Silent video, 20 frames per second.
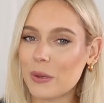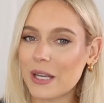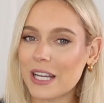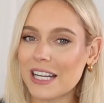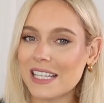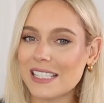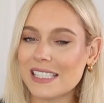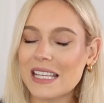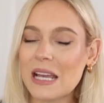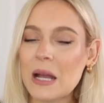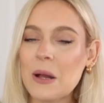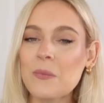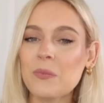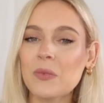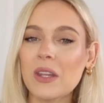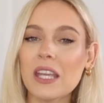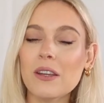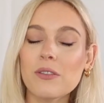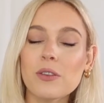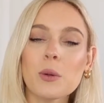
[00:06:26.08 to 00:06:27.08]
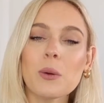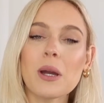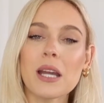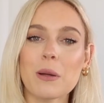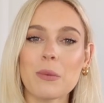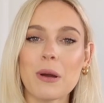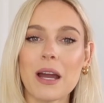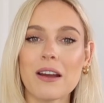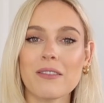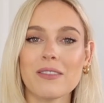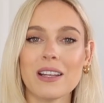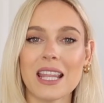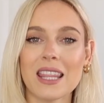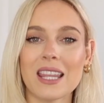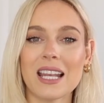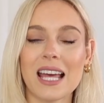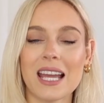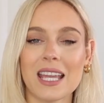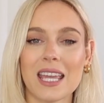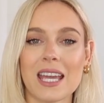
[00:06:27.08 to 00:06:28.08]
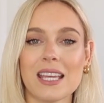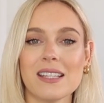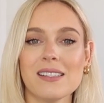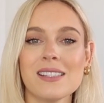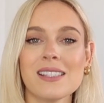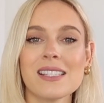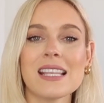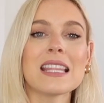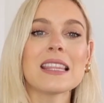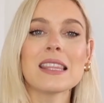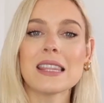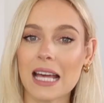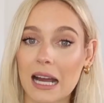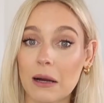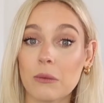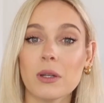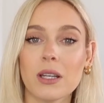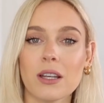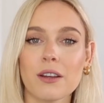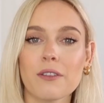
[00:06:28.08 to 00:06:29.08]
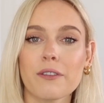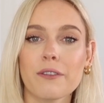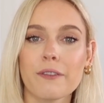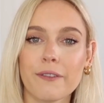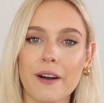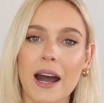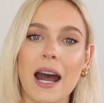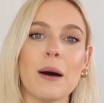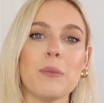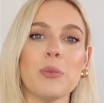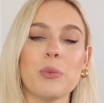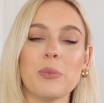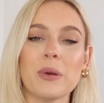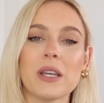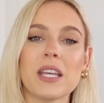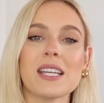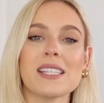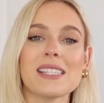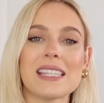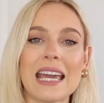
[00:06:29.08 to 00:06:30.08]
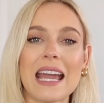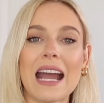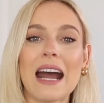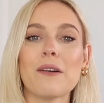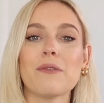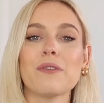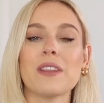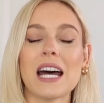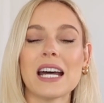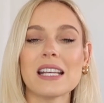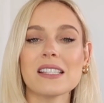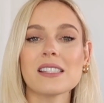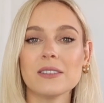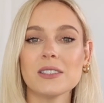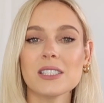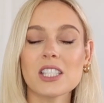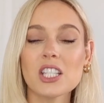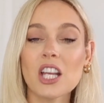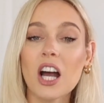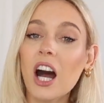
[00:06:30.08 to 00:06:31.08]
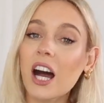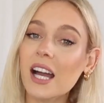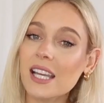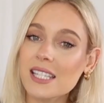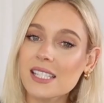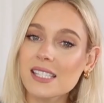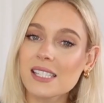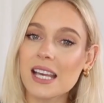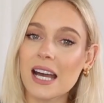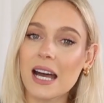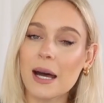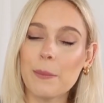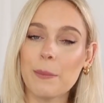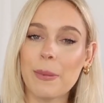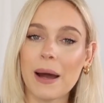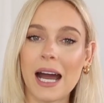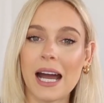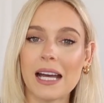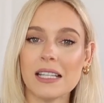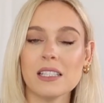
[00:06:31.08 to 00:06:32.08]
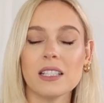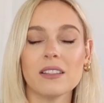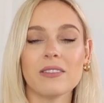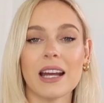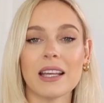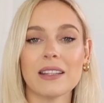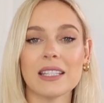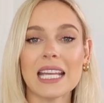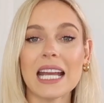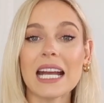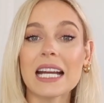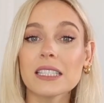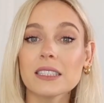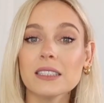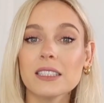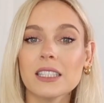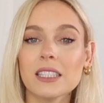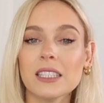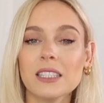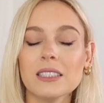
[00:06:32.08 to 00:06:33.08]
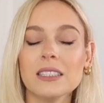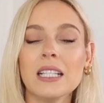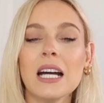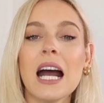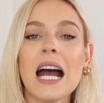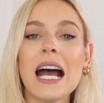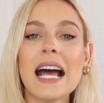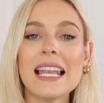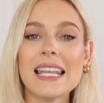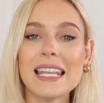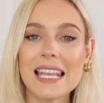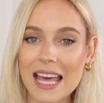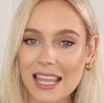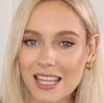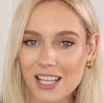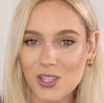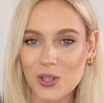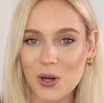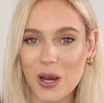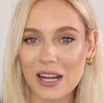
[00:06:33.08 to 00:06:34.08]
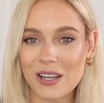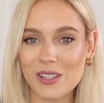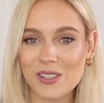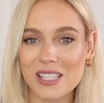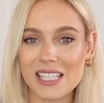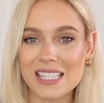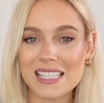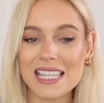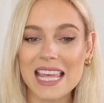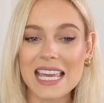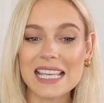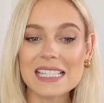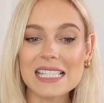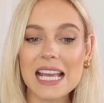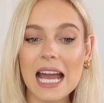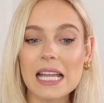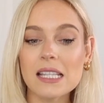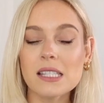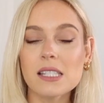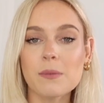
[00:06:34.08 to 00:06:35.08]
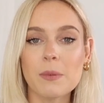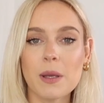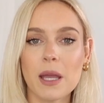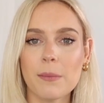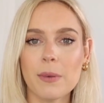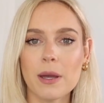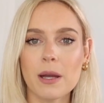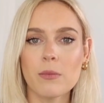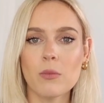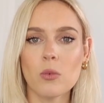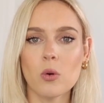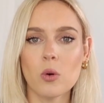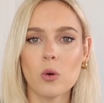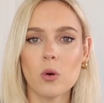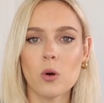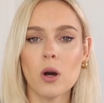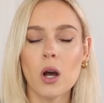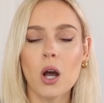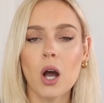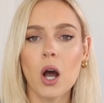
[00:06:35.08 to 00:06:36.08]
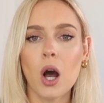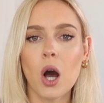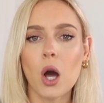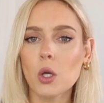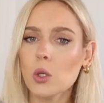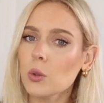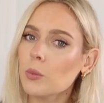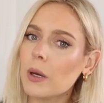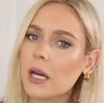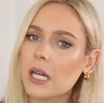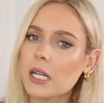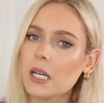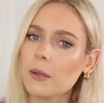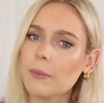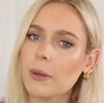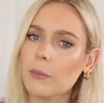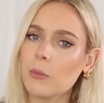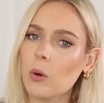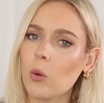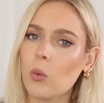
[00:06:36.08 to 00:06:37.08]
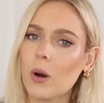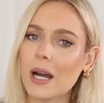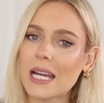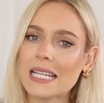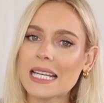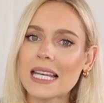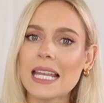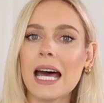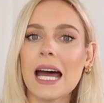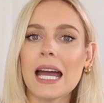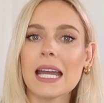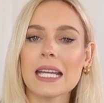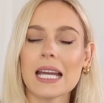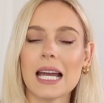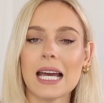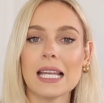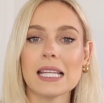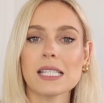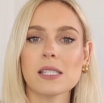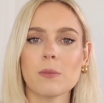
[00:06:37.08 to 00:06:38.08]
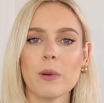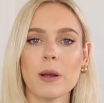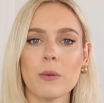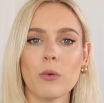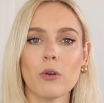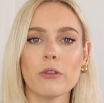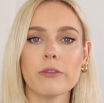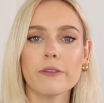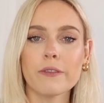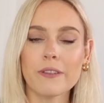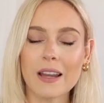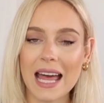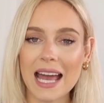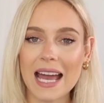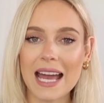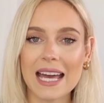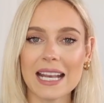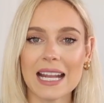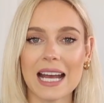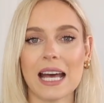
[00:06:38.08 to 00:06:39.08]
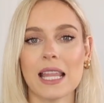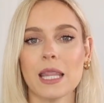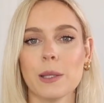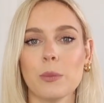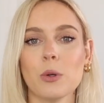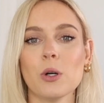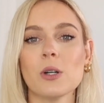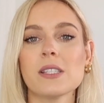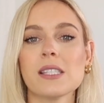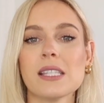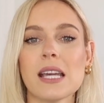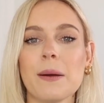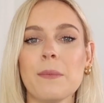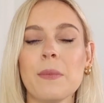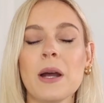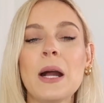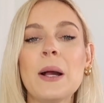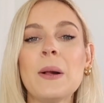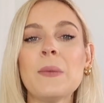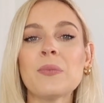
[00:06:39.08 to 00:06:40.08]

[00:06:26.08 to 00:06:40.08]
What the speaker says: because if you're wearing a pair of leather leggings, that would look fab because they have that tighter band around the ankle. Leather trousers, they tend to be a bit more open, a bit more wide leg, a little bit more flared at the bottom.